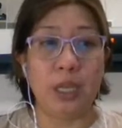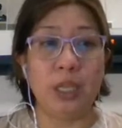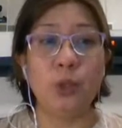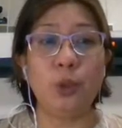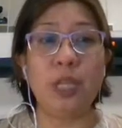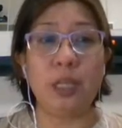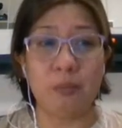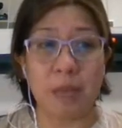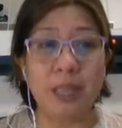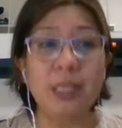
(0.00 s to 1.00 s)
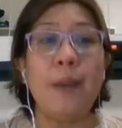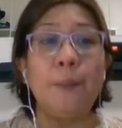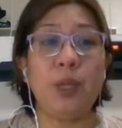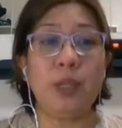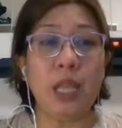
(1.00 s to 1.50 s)
So that means
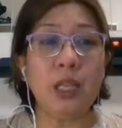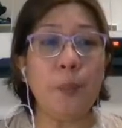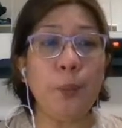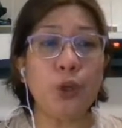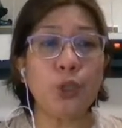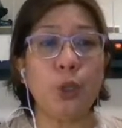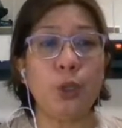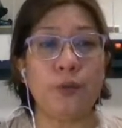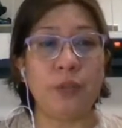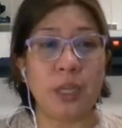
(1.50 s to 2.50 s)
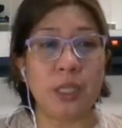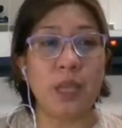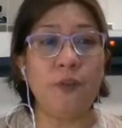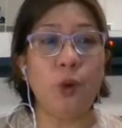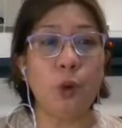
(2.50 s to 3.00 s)
the data portion of the
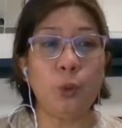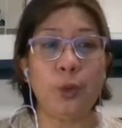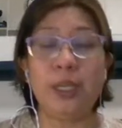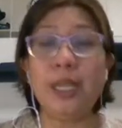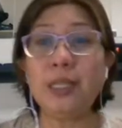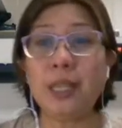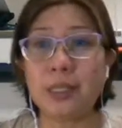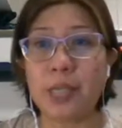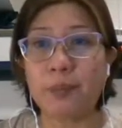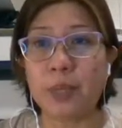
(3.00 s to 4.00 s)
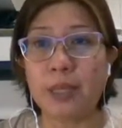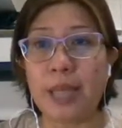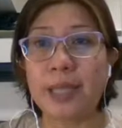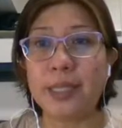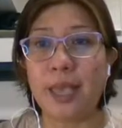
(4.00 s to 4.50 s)
received code word is accepted
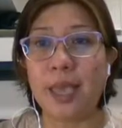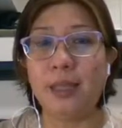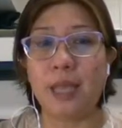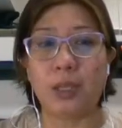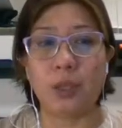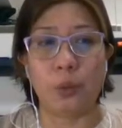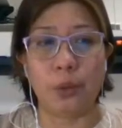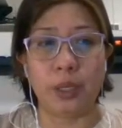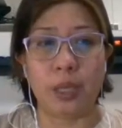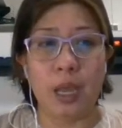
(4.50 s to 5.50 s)
as a data word.